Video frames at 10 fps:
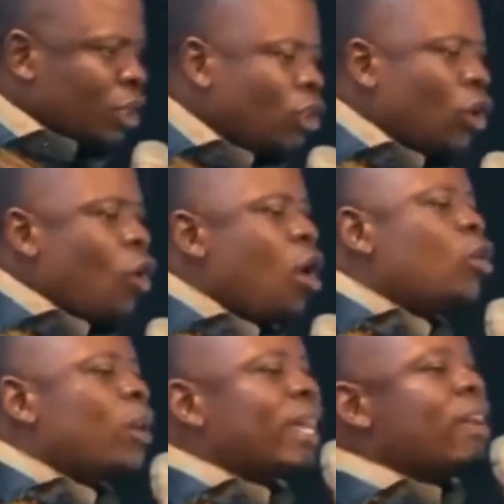So
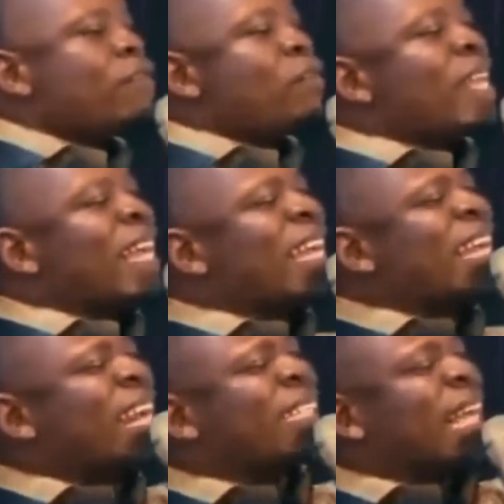God will give you the
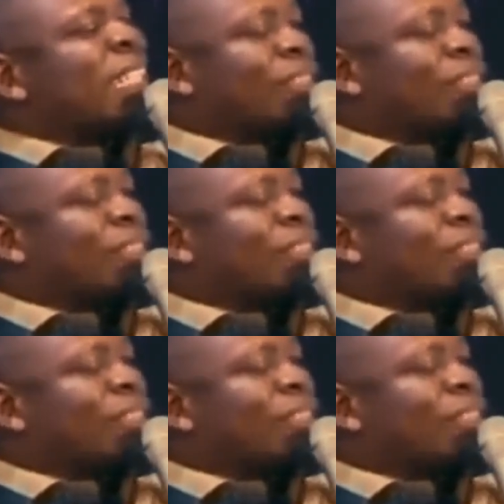great